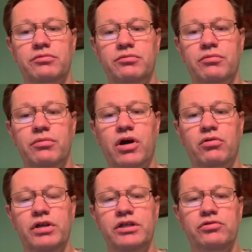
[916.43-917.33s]
bought
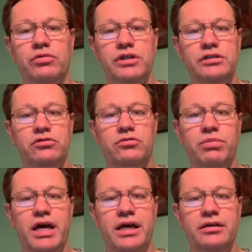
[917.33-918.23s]
each one of these little
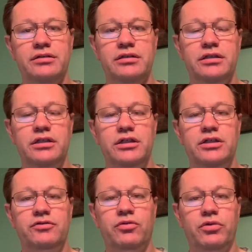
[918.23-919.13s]
packs
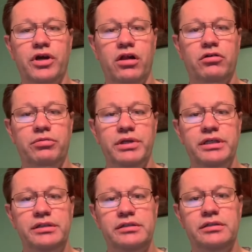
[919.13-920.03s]
for $1 a
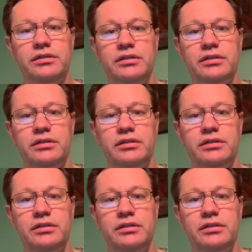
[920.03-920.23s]
piece.